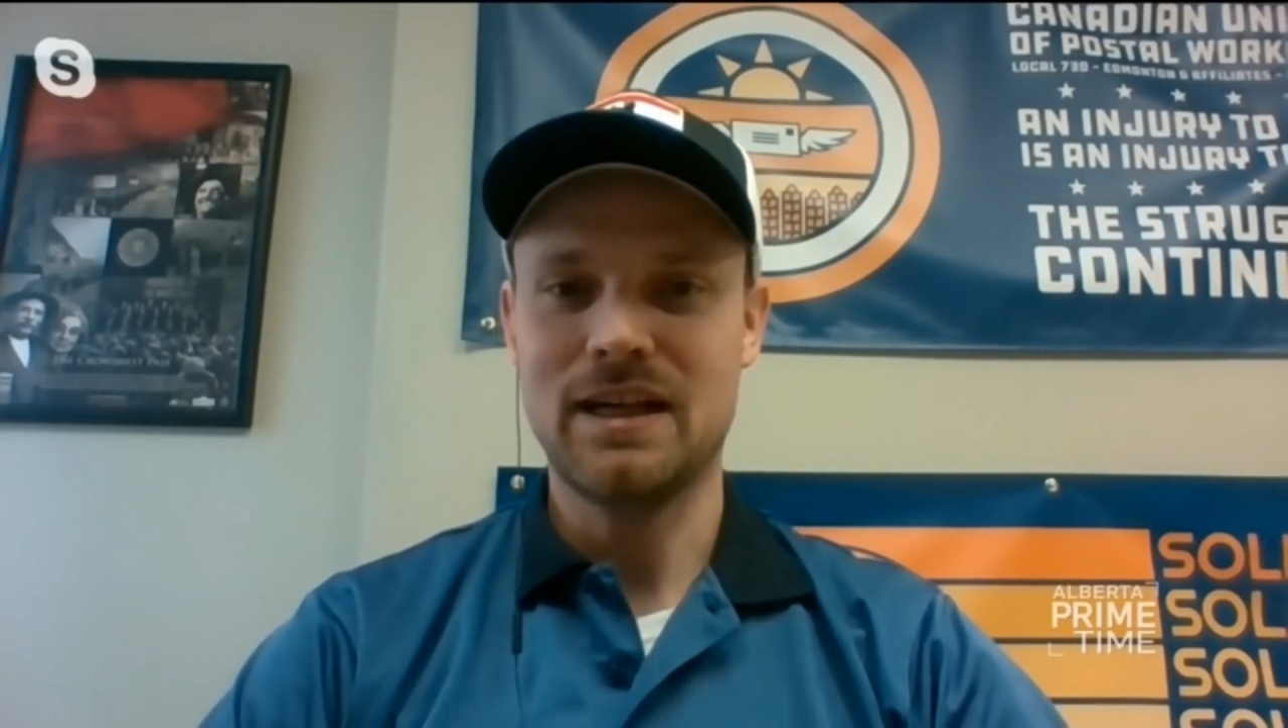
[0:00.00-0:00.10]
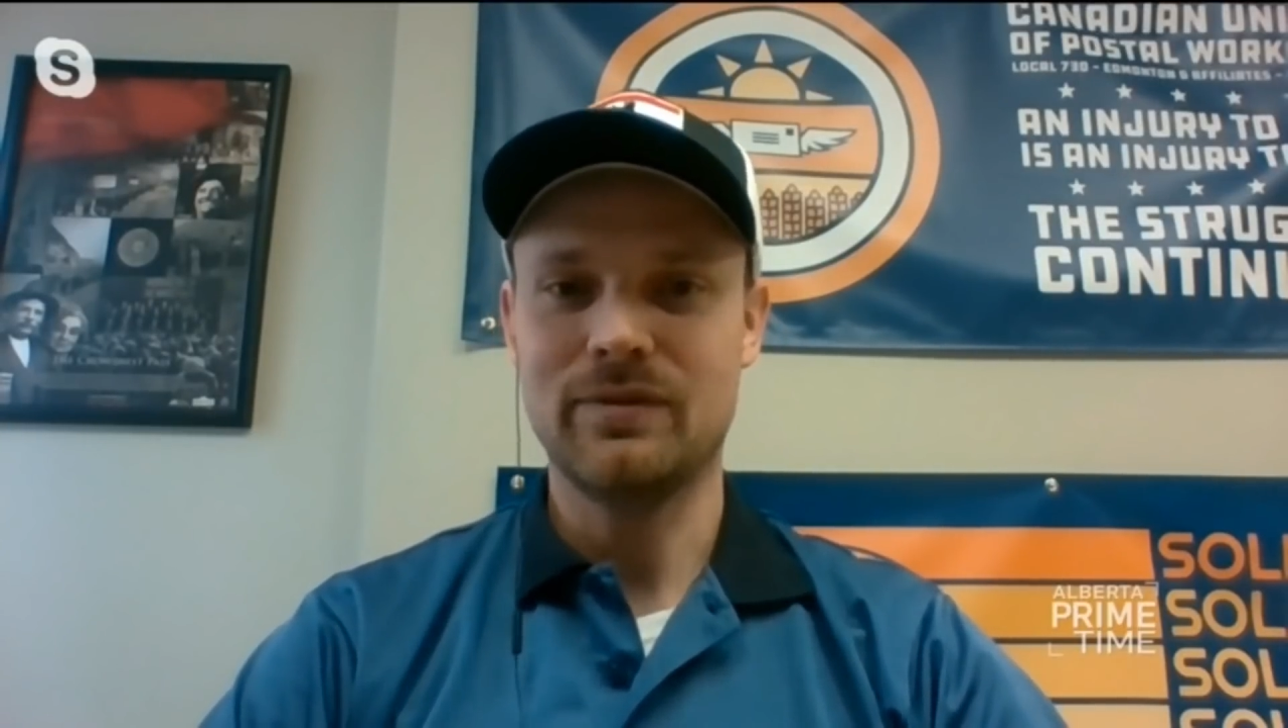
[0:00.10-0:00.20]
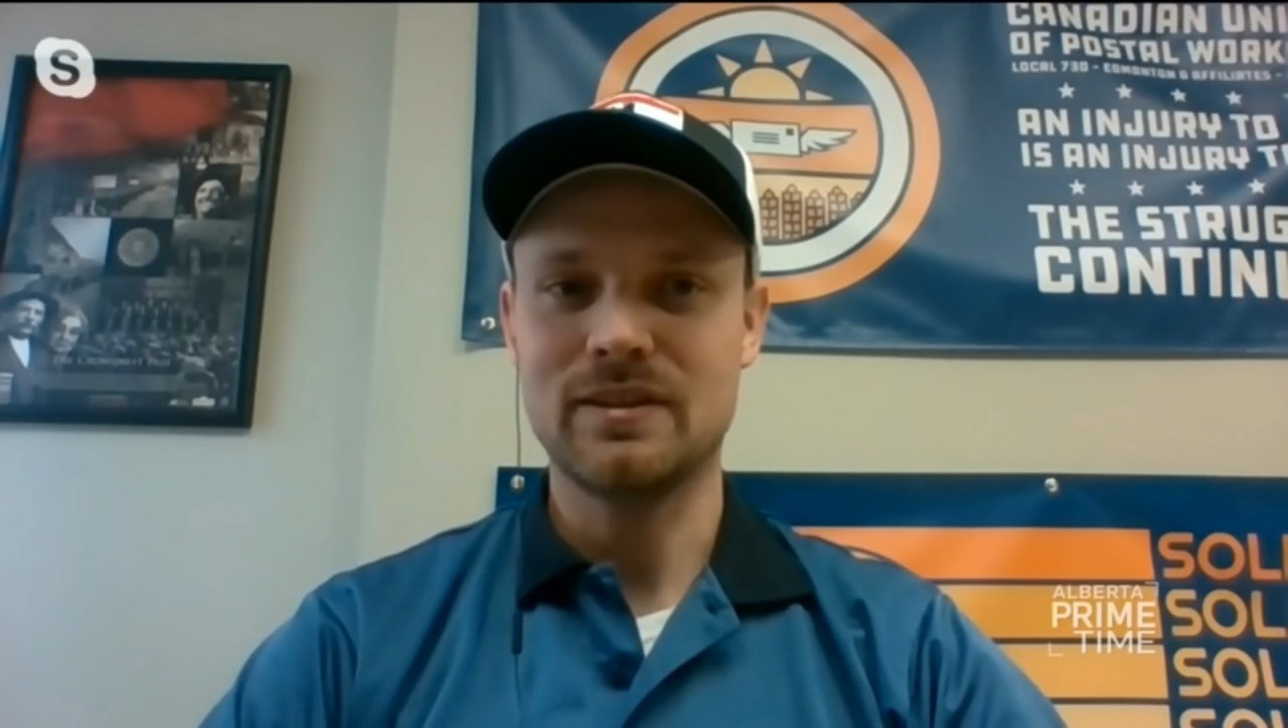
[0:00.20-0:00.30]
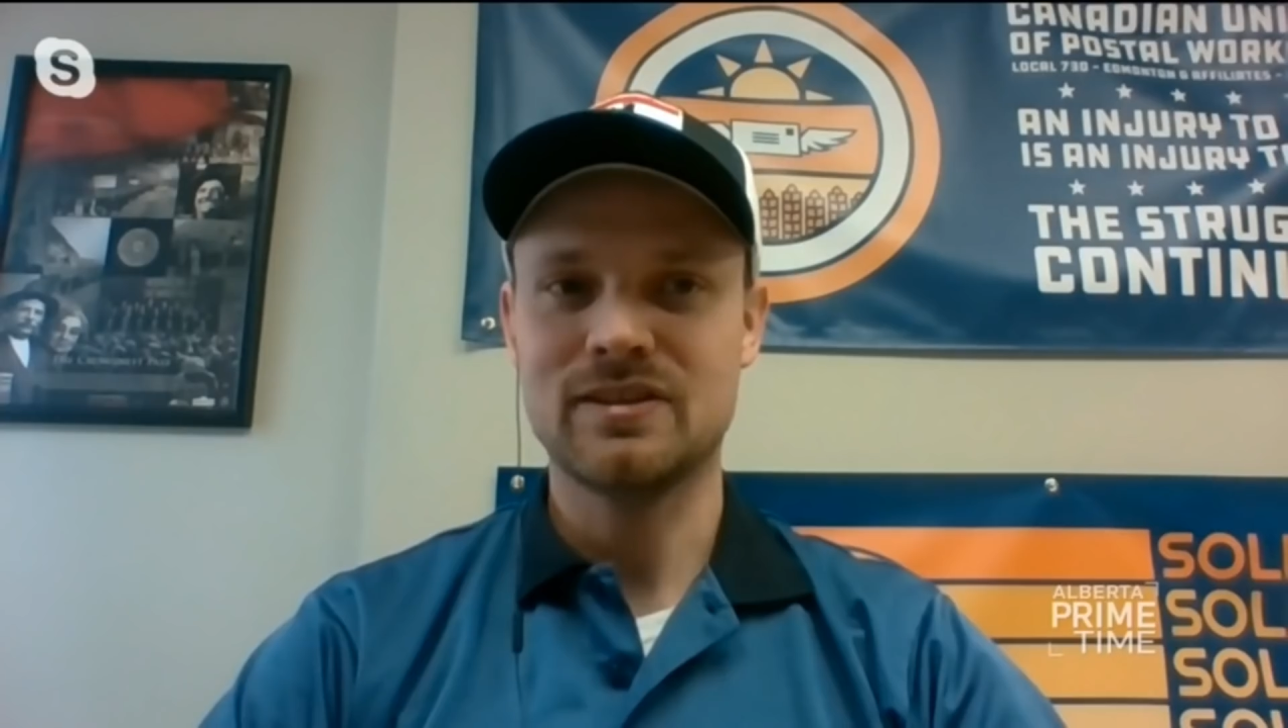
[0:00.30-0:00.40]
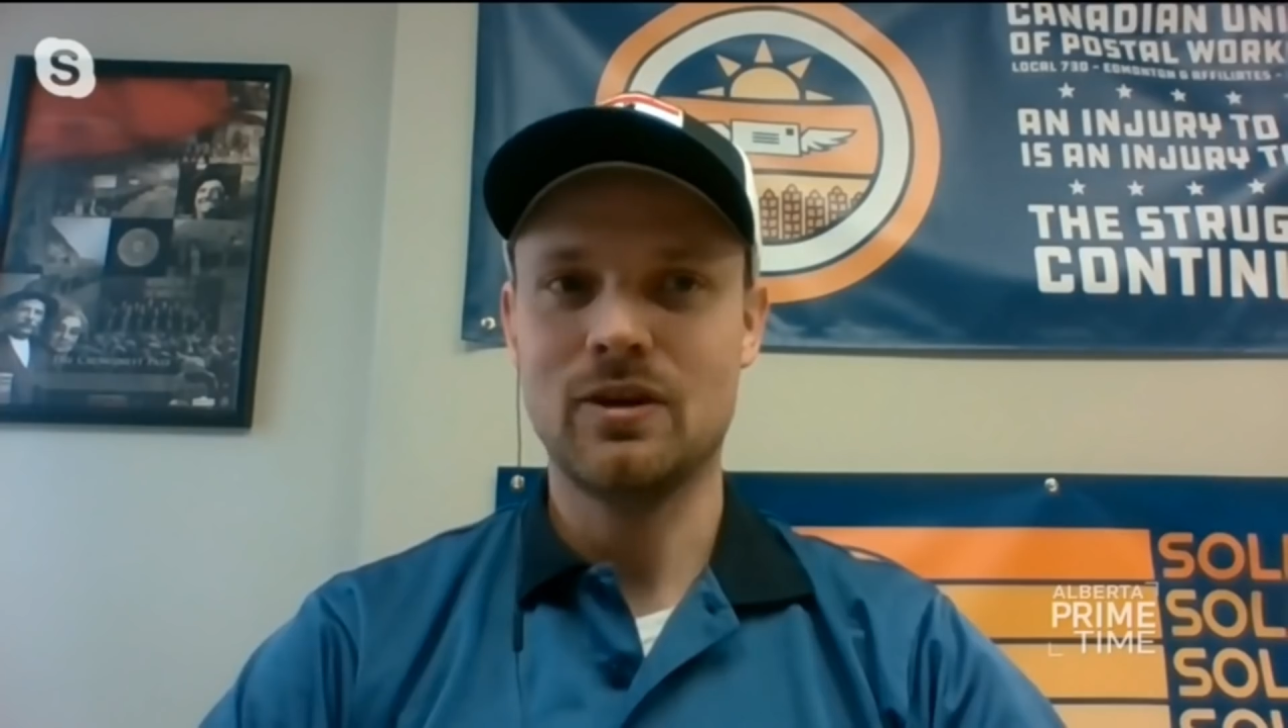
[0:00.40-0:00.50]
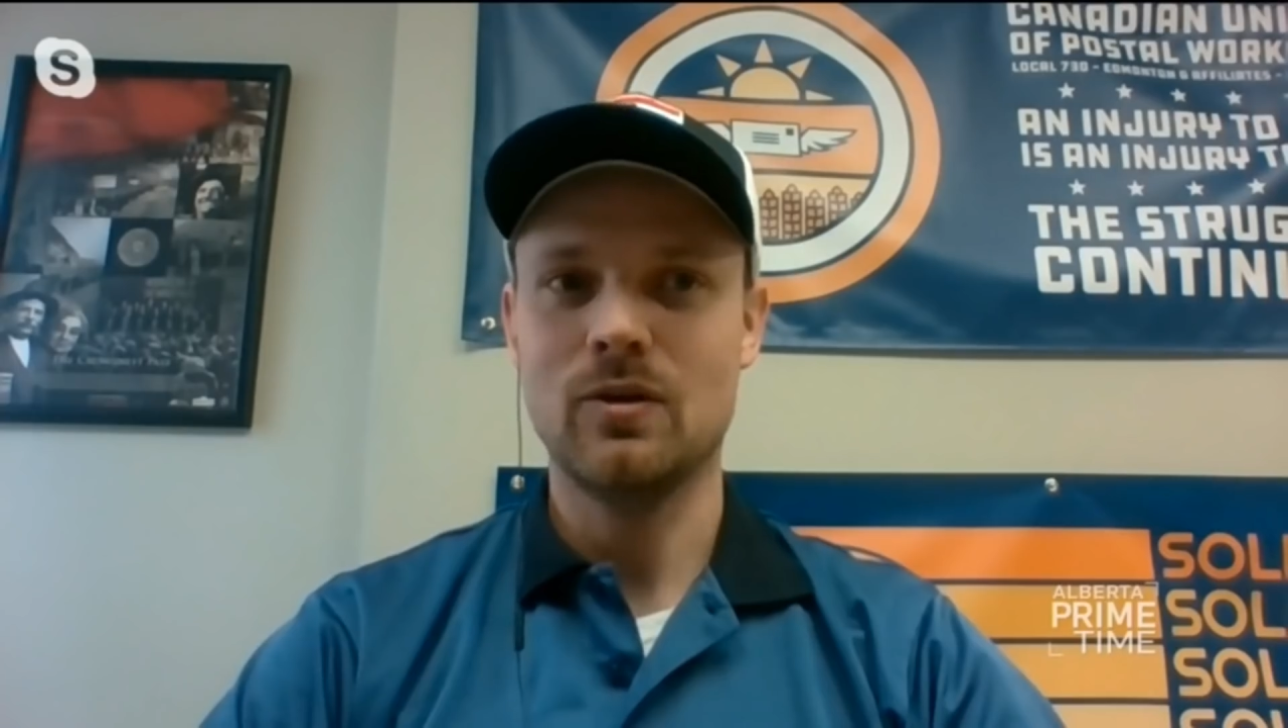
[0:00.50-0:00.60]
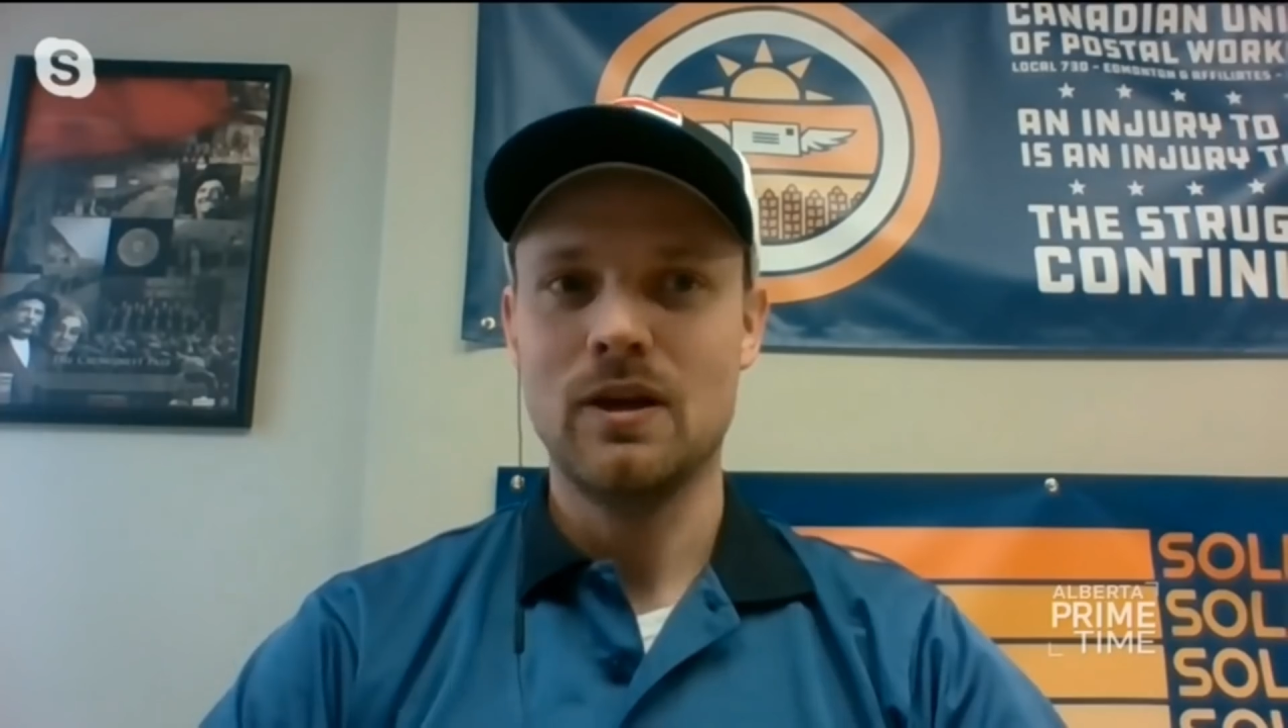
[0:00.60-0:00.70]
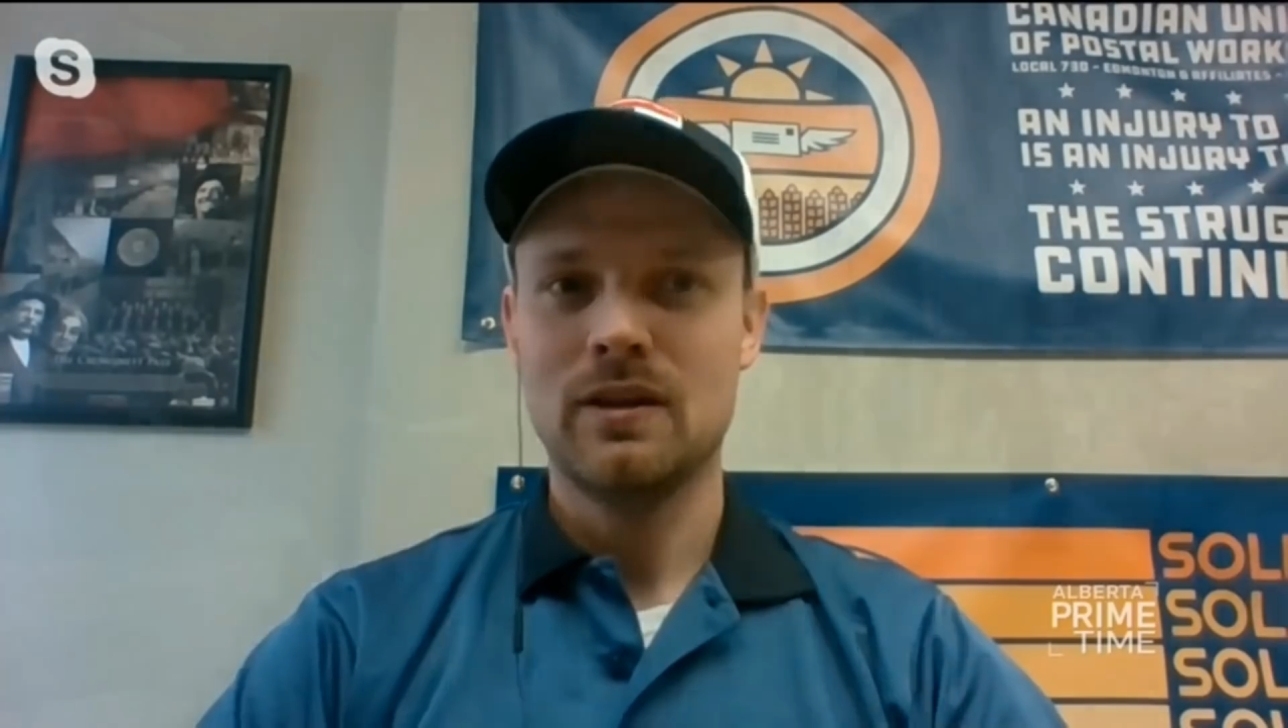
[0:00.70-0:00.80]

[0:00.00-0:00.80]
efforts. So